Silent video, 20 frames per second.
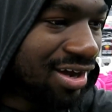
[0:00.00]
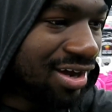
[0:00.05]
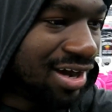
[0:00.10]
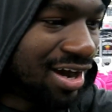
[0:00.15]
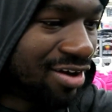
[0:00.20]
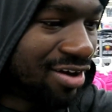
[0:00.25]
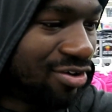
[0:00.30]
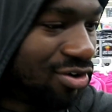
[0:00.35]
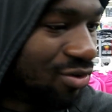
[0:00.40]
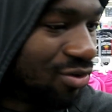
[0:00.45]

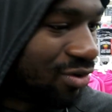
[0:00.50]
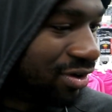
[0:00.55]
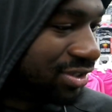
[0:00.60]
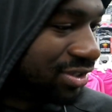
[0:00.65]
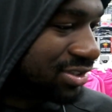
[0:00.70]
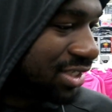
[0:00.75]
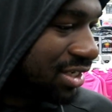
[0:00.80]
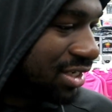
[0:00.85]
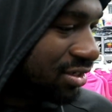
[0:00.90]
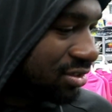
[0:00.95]
I don't know where
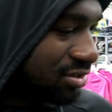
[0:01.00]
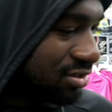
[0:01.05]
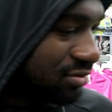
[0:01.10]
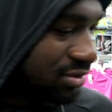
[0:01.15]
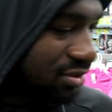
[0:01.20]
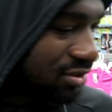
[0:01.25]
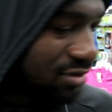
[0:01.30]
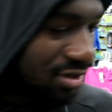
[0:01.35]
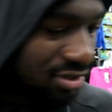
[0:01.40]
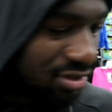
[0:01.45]
is that. what
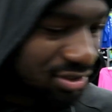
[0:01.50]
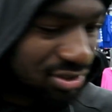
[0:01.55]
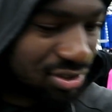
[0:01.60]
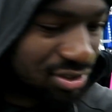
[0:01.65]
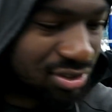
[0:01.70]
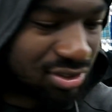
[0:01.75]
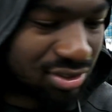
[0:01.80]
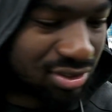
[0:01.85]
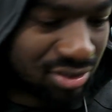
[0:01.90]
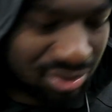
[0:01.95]
the hell is
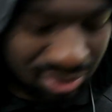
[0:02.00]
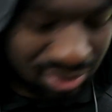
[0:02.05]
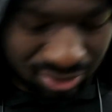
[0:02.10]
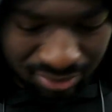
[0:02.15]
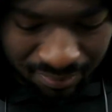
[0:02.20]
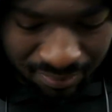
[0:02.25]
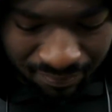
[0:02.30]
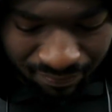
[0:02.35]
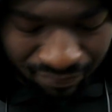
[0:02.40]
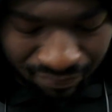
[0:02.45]
this?
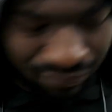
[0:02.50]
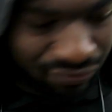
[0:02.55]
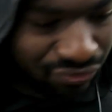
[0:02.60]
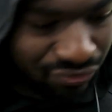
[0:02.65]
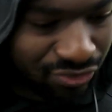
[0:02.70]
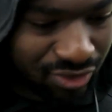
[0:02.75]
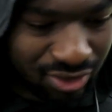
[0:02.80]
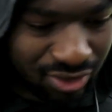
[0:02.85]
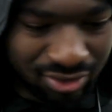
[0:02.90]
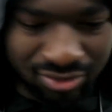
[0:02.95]

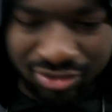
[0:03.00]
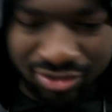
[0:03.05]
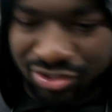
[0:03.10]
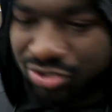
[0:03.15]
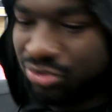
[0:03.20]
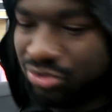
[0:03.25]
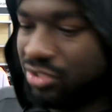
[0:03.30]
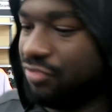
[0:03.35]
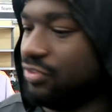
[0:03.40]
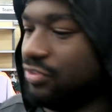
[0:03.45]
There's
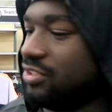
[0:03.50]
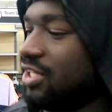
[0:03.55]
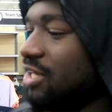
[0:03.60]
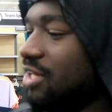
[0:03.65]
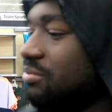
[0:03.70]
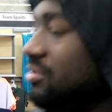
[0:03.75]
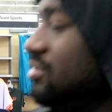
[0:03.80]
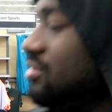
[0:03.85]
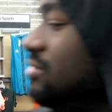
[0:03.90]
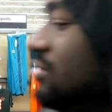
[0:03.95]
two different
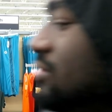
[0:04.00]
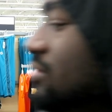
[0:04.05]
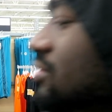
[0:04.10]
types.